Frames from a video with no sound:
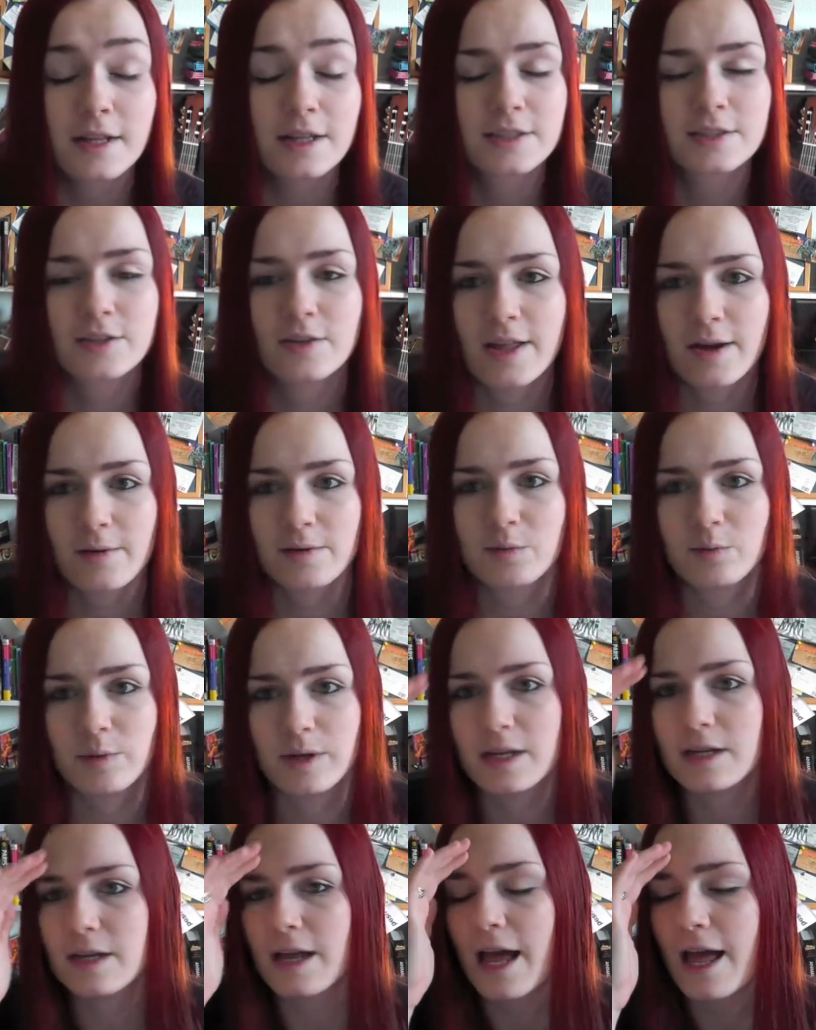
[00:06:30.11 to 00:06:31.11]
So that was
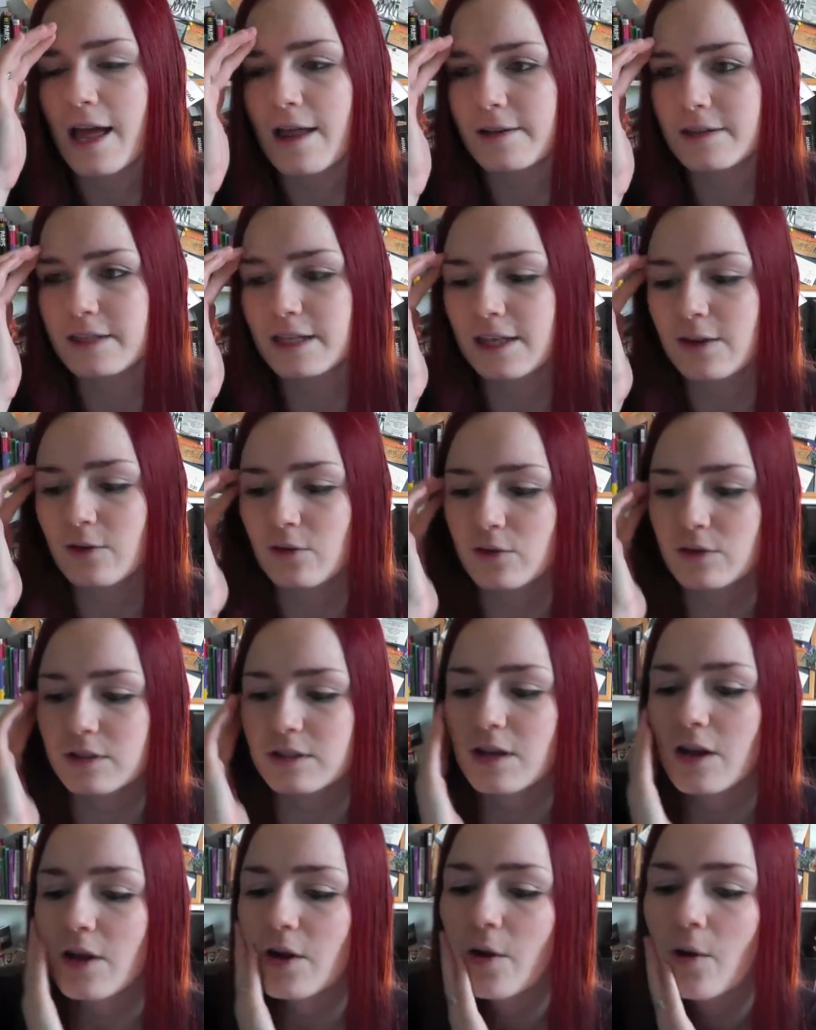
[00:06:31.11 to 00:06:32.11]
weird. And he
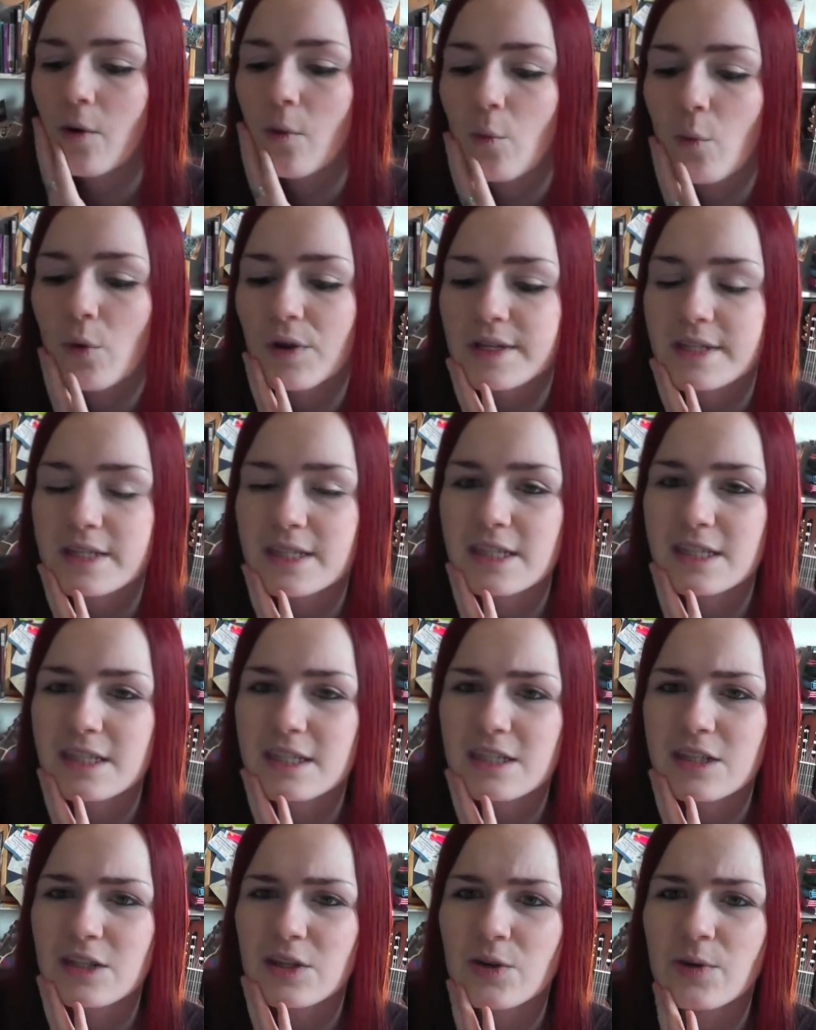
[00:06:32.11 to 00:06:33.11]
also
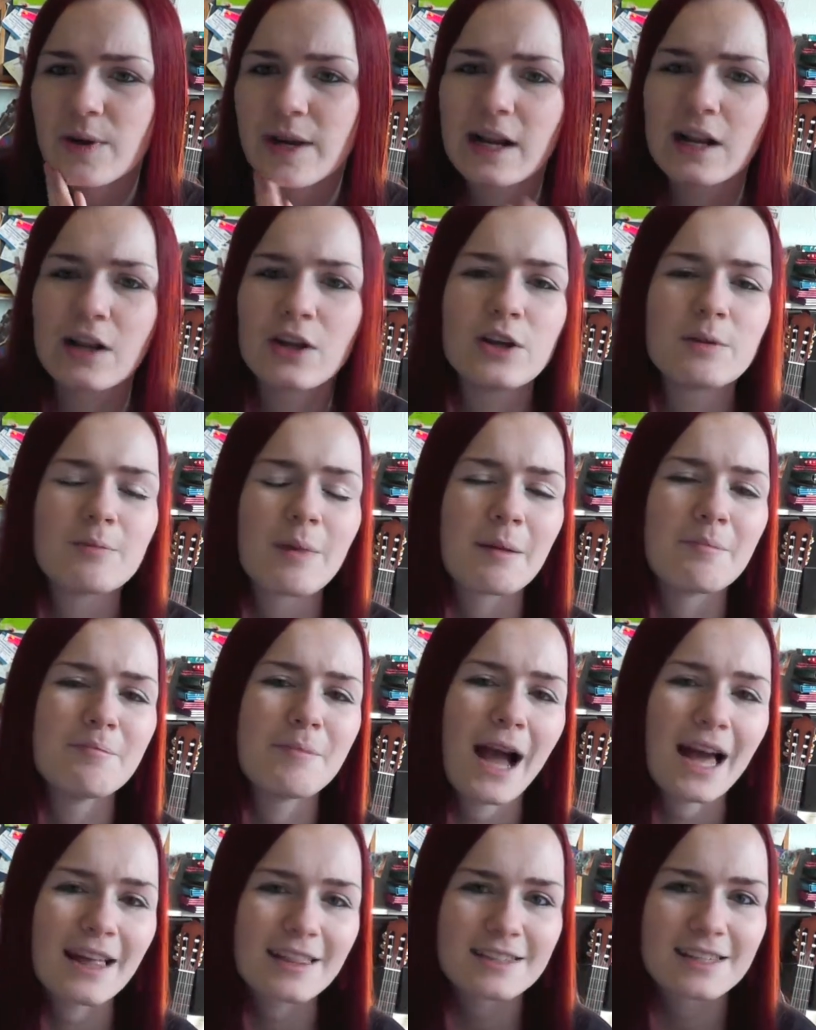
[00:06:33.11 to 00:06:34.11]
wanted to include my
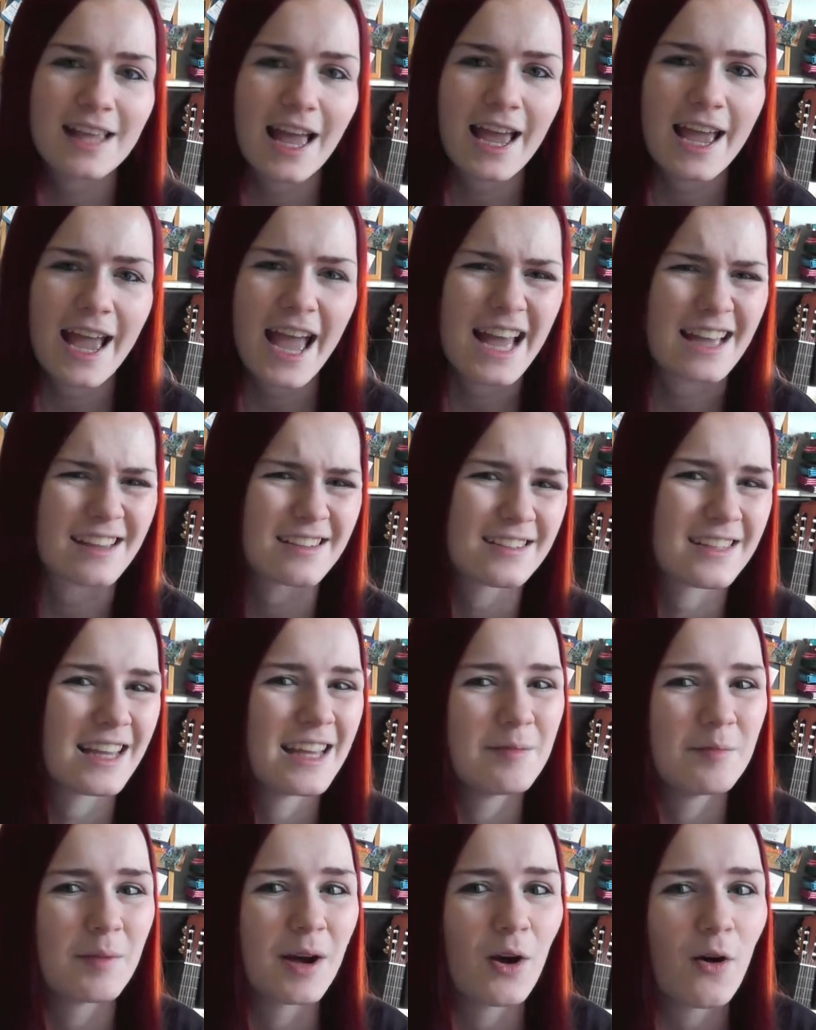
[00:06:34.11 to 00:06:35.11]
maths AS
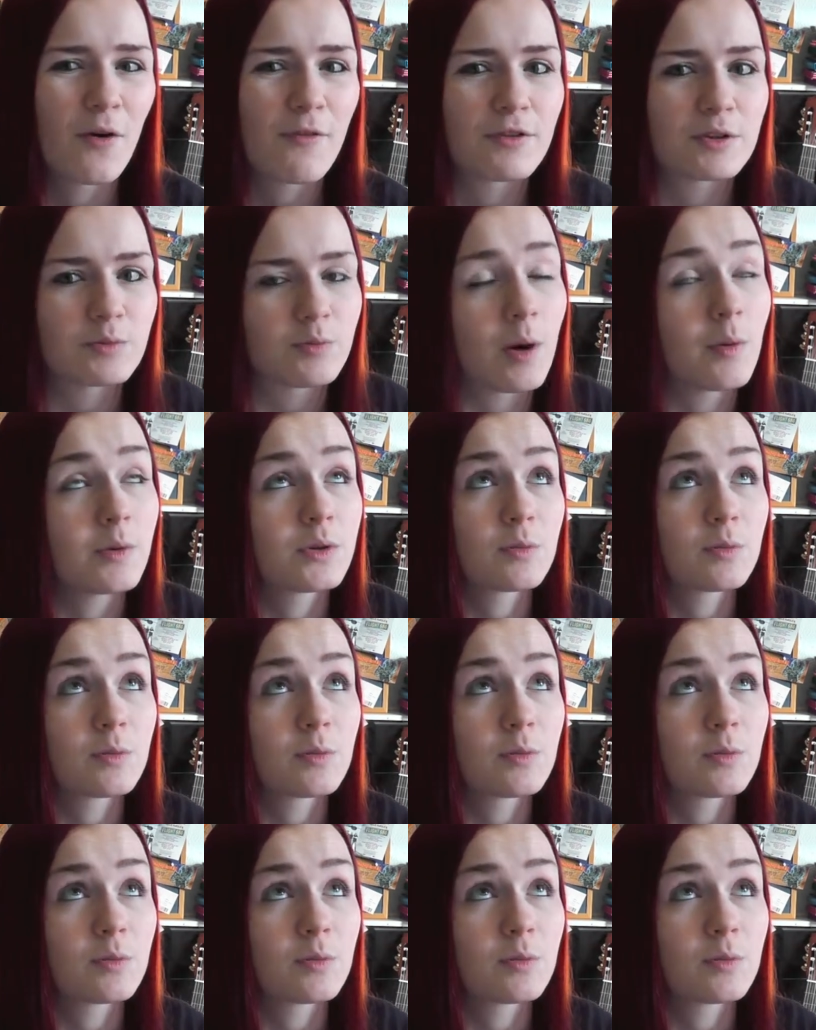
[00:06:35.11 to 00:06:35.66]
in my offer as well,